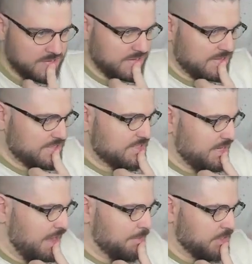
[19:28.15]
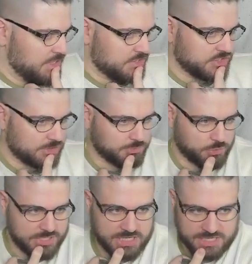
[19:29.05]
is I'm going to
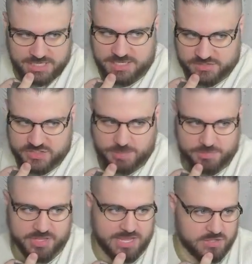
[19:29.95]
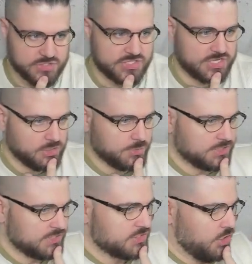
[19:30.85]
Sabrina into something else here with
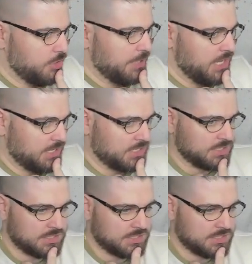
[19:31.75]
this Arbok